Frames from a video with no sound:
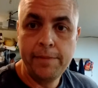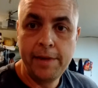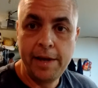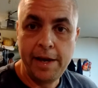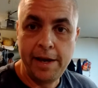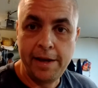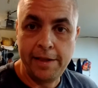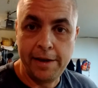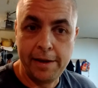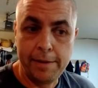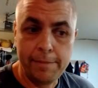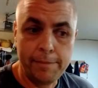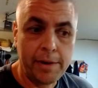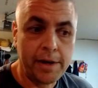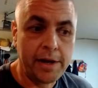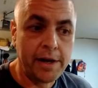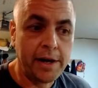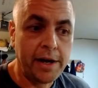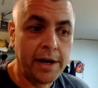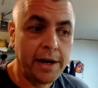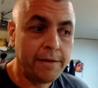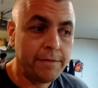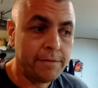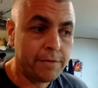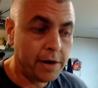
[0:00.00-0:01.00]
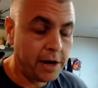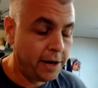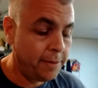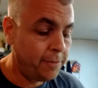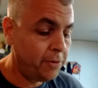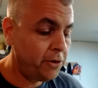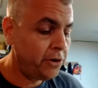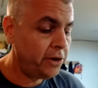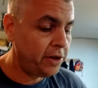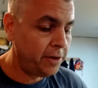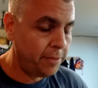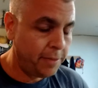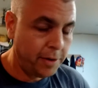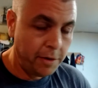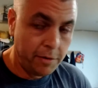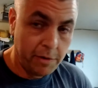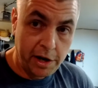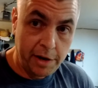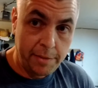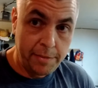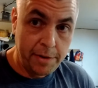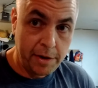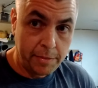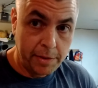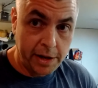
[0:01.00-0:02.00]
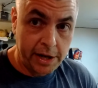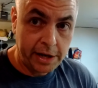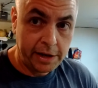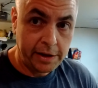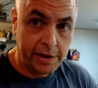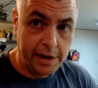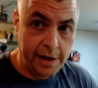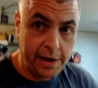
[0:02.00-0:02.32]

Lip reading: And then by Friday morning they'll be ready to bring back in the